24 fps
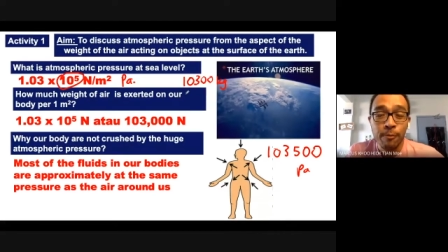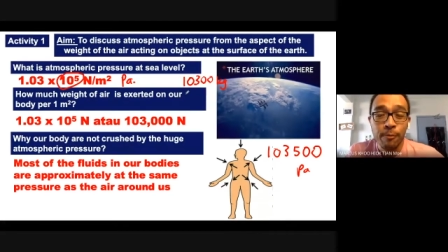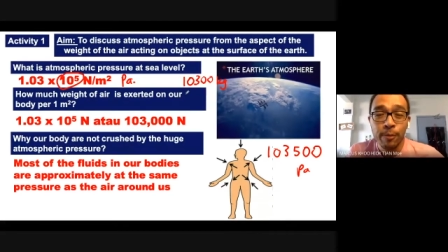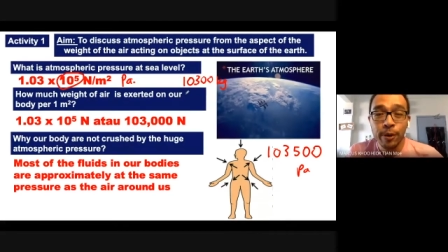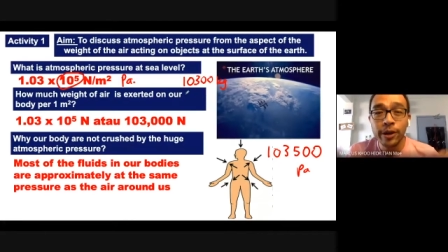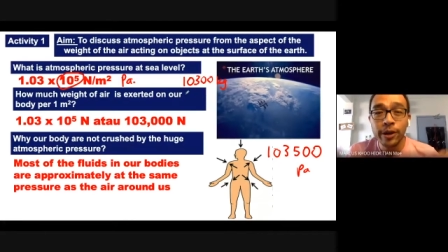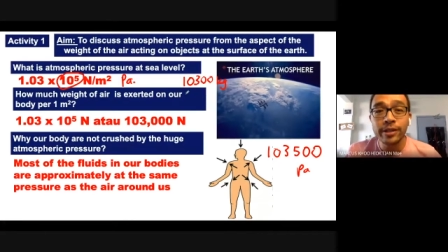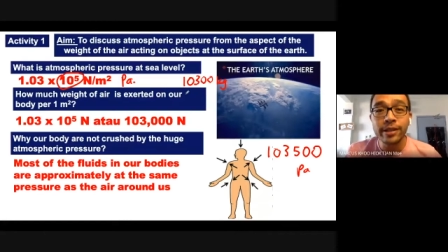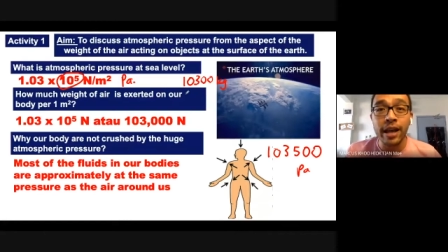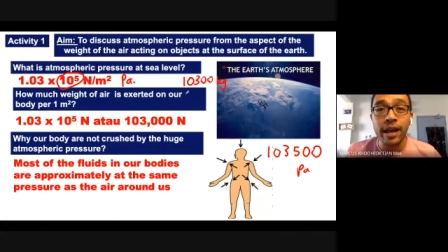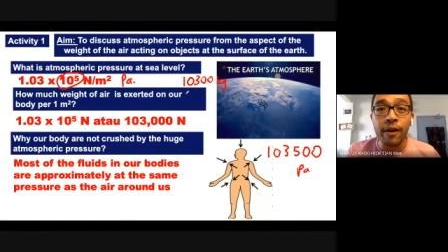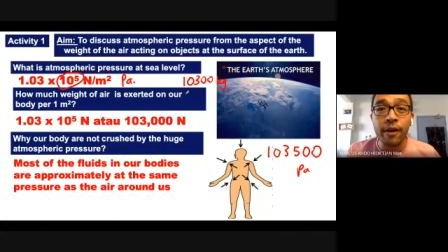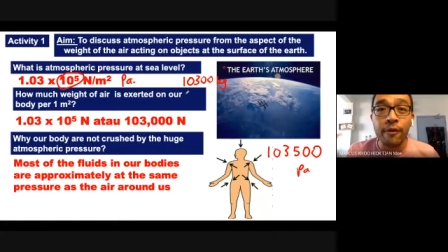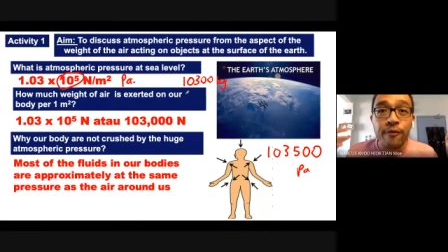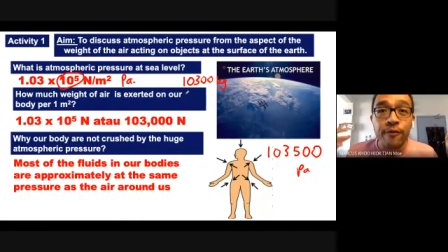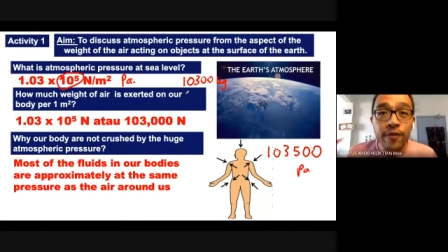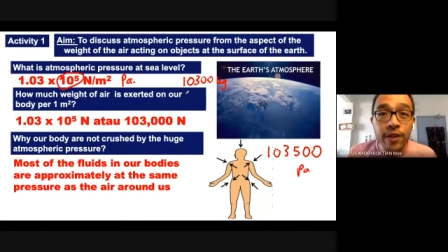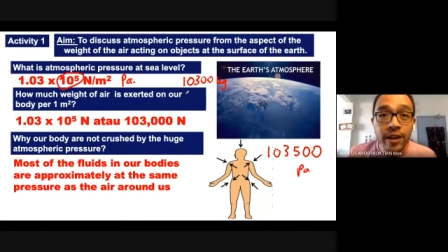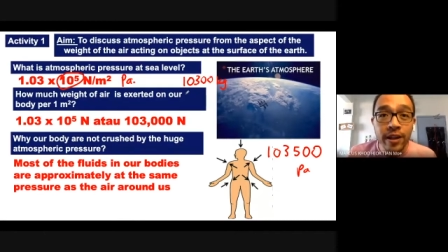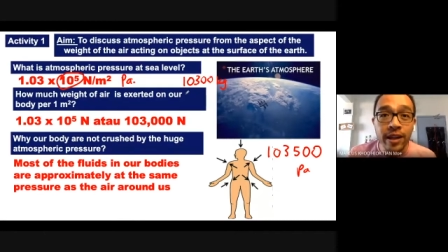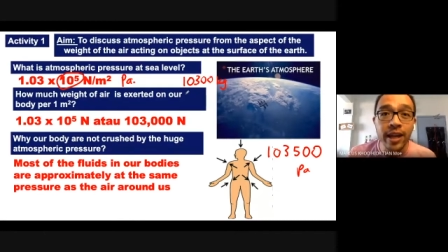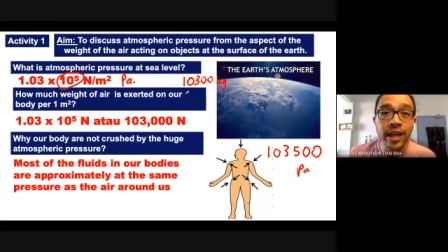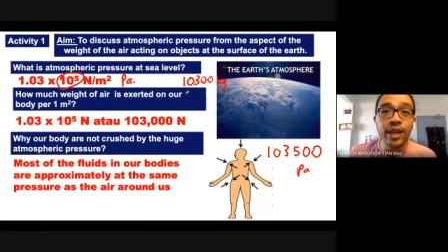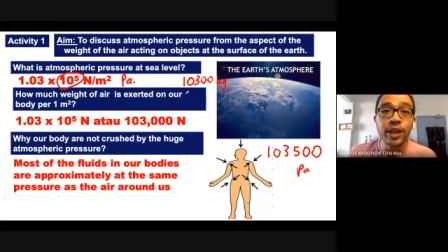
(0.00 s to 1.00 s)
because
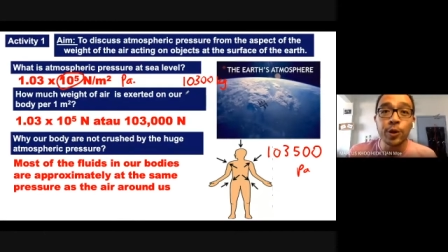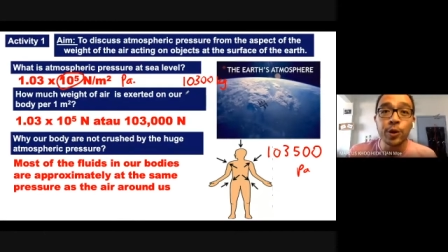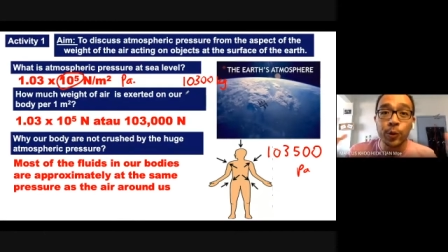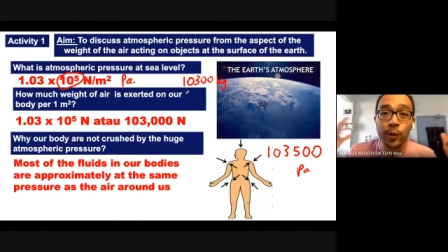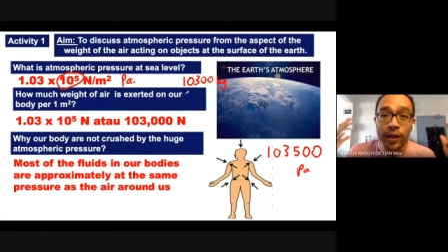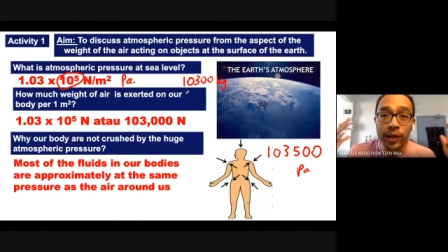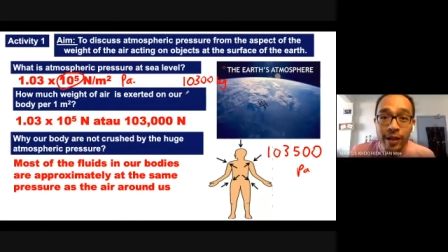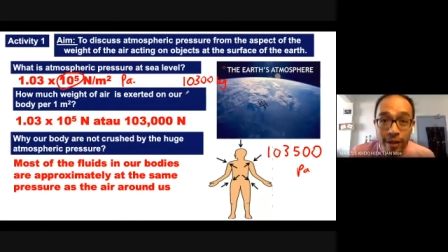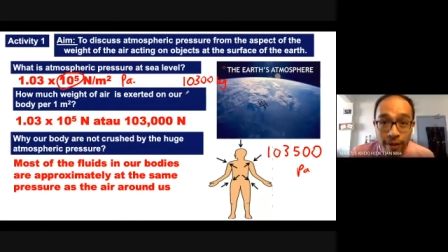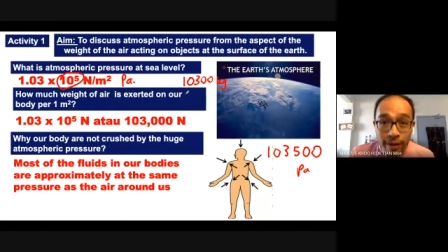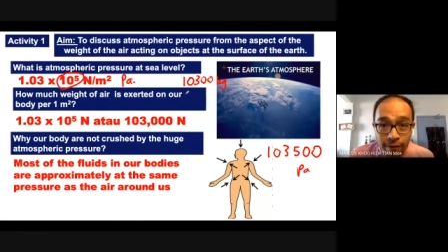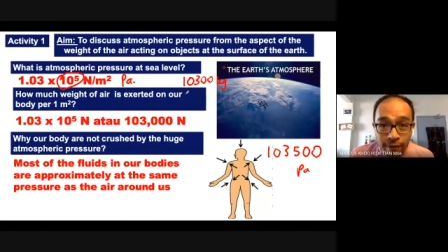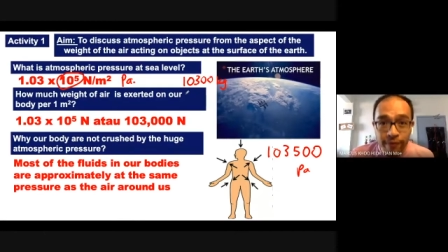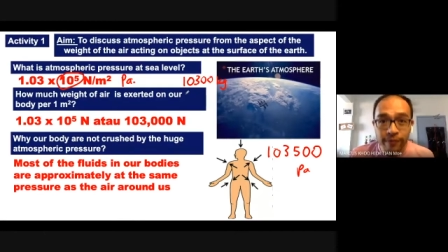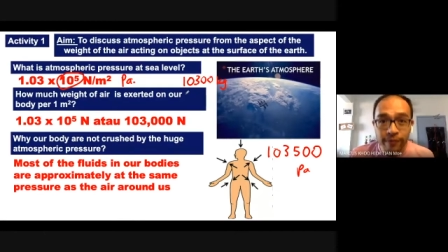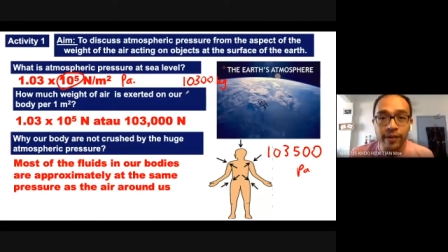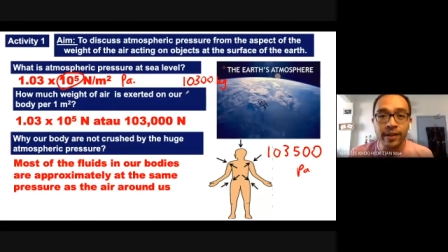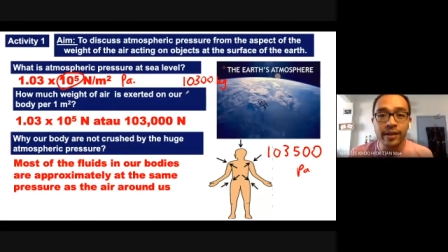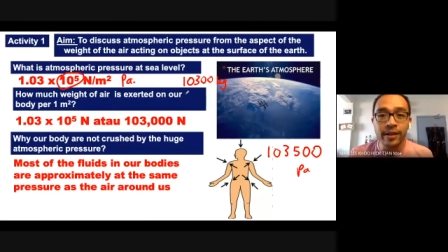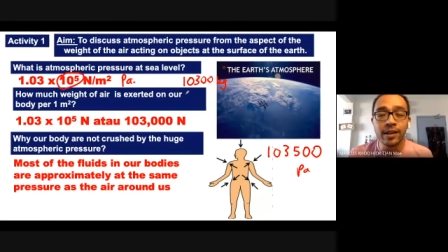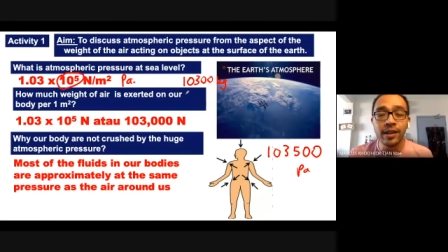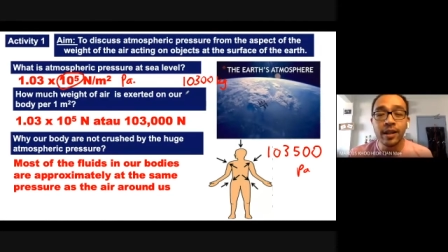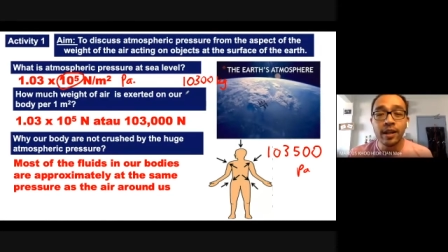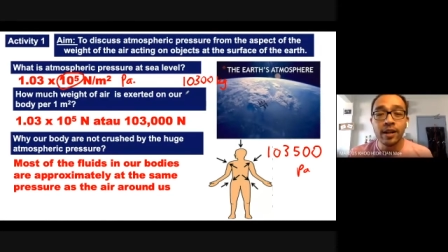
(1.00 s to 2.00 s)
every day you live
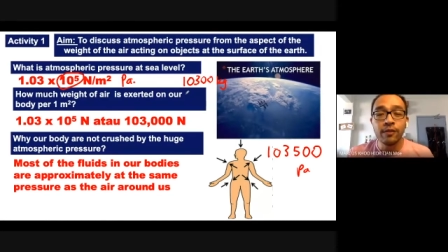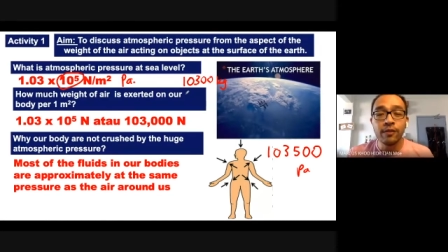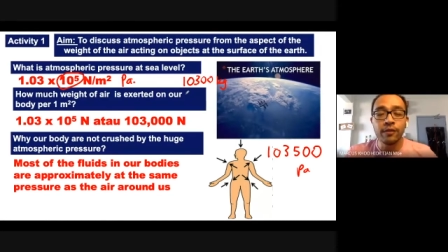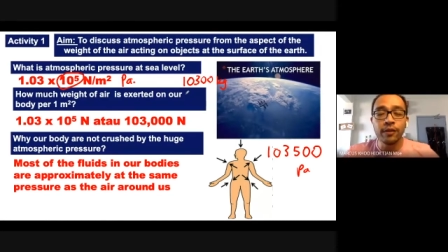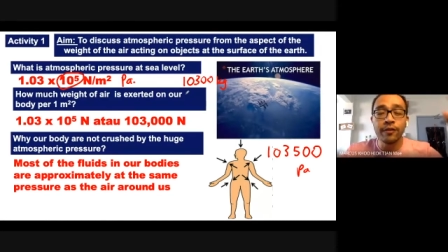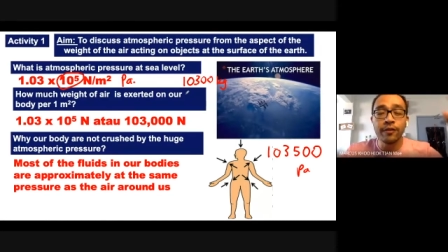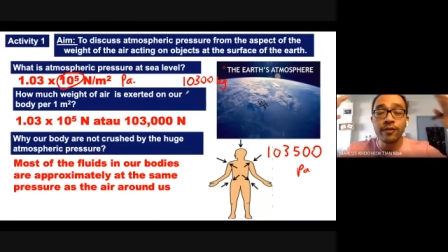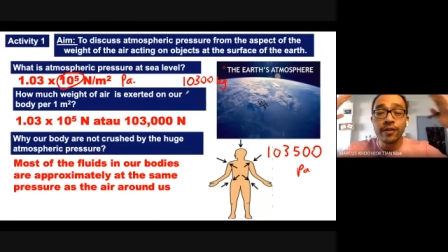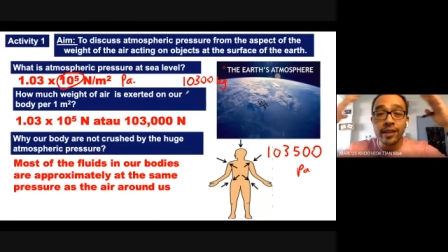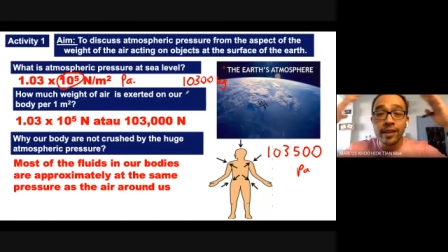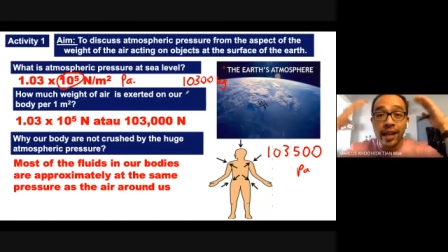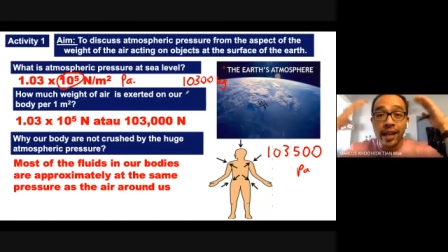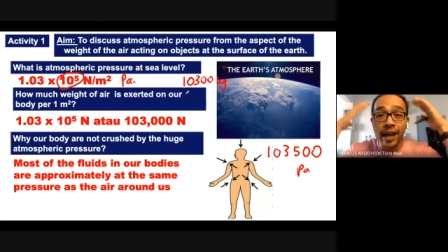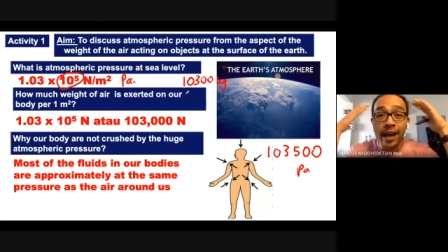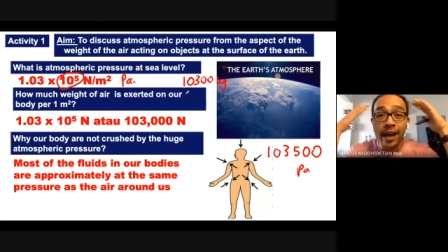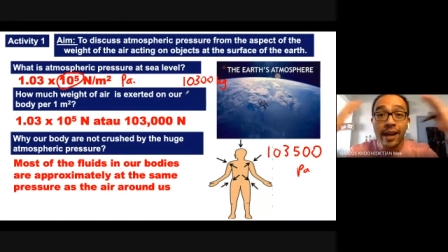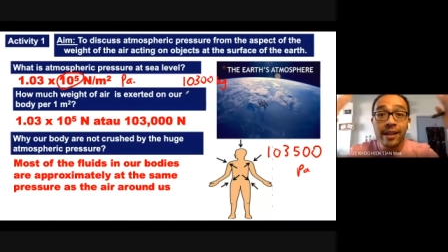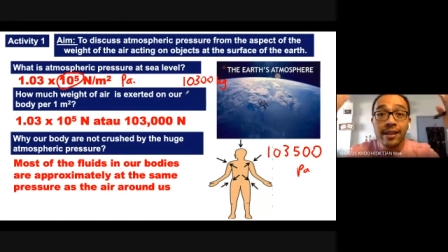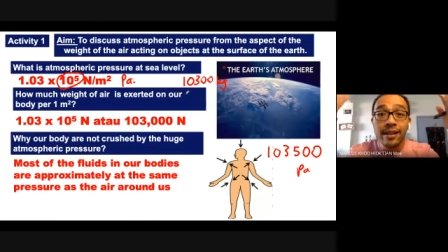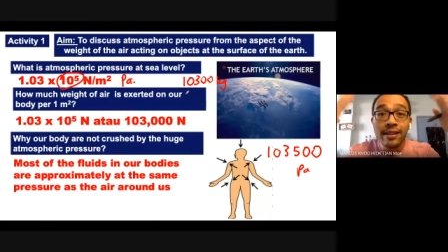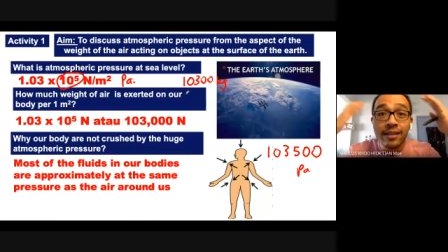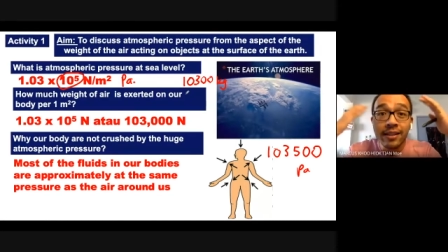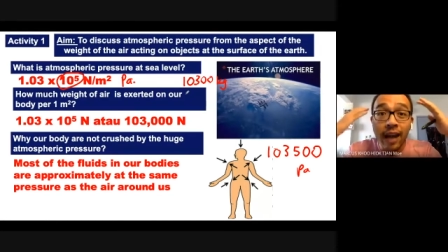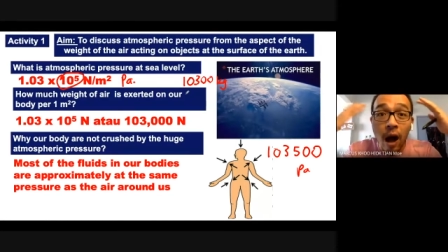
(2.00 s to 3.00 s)
with
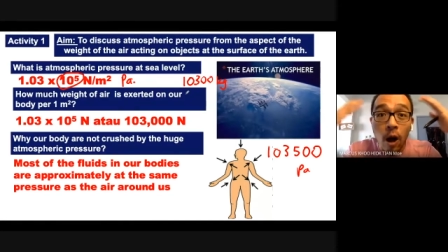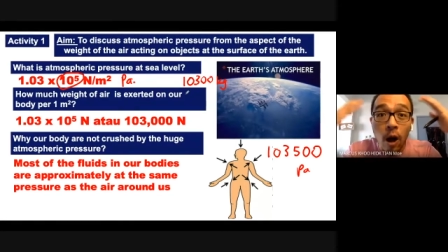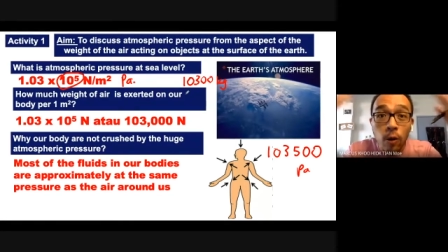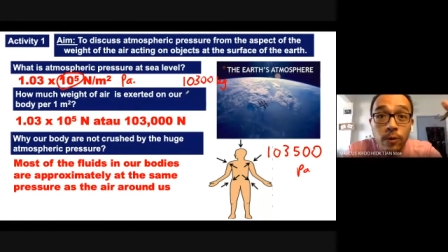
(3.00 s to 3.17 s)
10,000